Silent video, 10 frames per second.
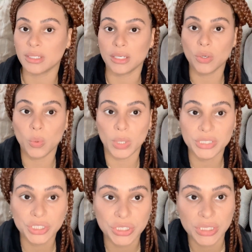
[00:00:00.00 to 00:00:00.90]
any
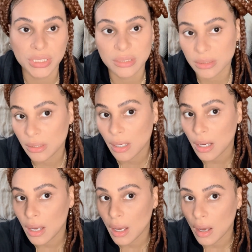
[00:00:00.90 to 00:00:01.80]
questions
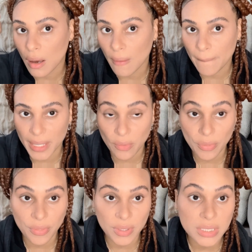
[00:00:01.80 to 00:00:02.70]
about
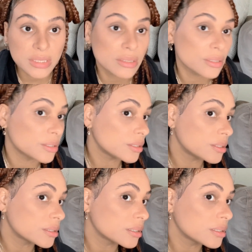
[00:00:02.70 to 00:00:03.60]
this look,